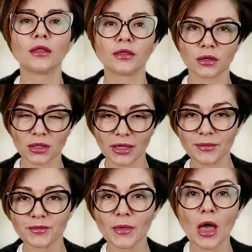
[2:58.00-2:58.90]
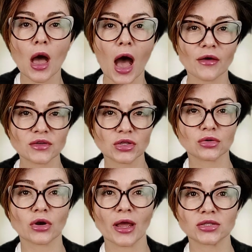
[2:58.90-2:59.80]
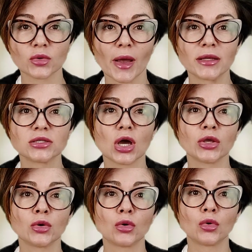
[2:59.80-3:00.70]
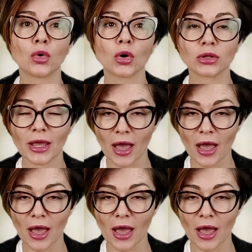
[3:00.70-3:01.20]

Thirdly, after you graduate, you only